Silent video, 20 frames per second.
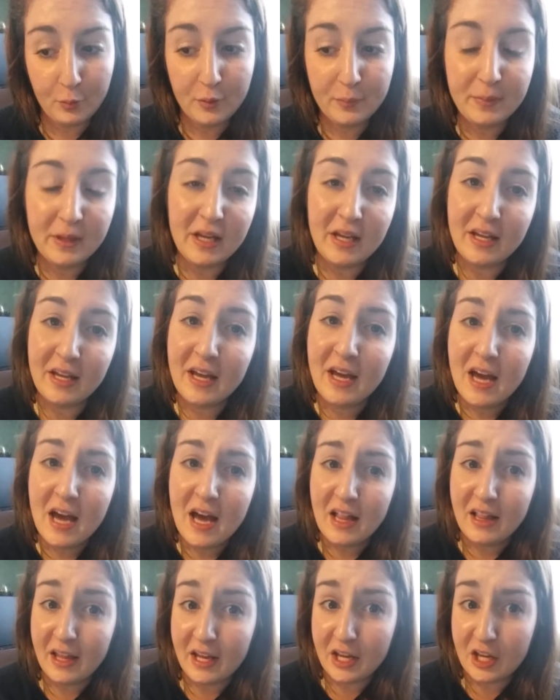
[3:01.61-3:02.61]
would be
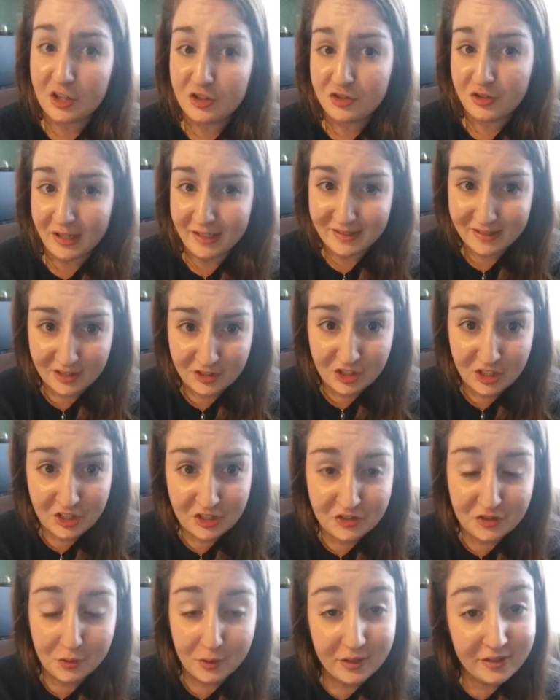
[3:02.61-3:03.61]
like
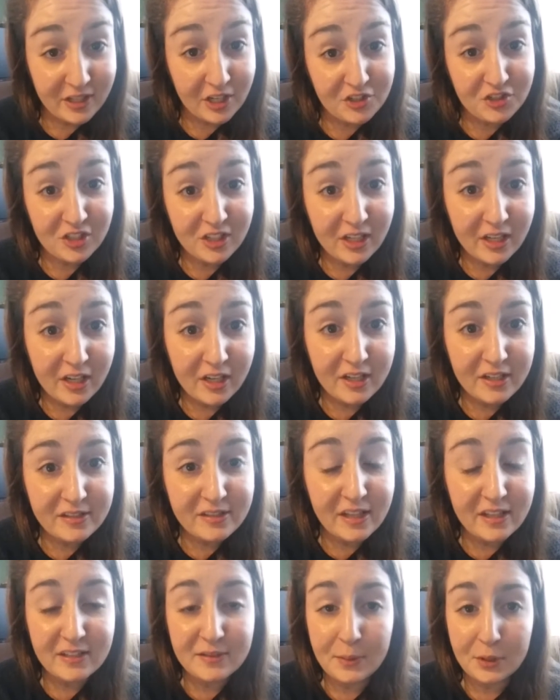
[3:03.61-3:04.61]
transitions or attention
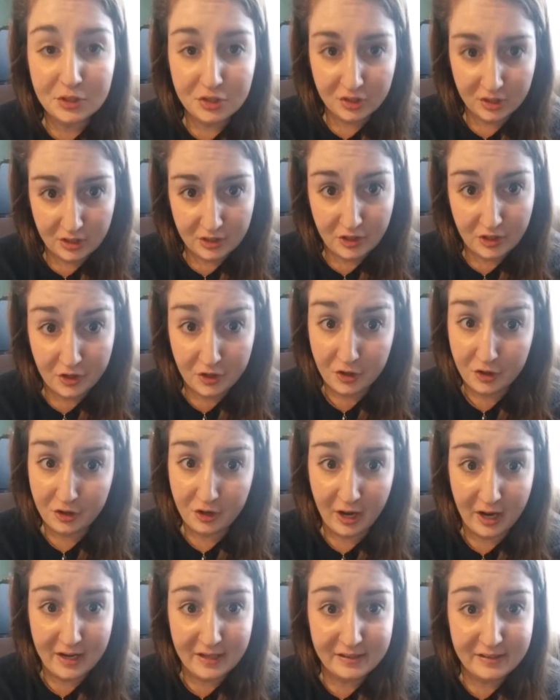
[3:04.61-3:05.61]
getters, especially in younger
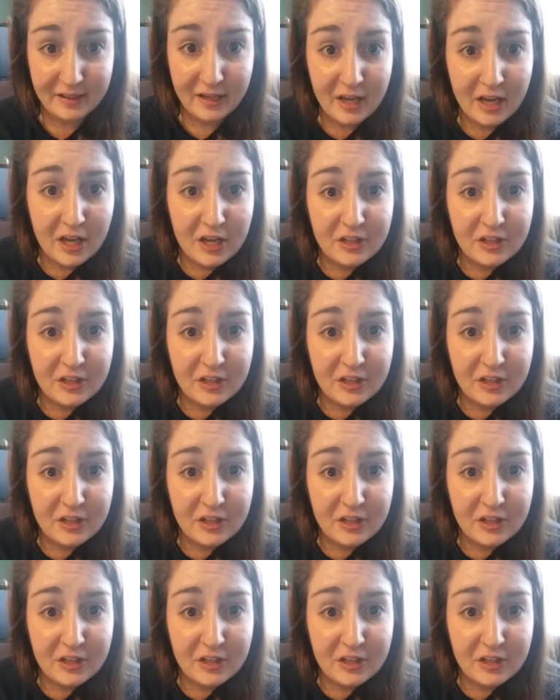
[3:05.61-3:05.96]
grades.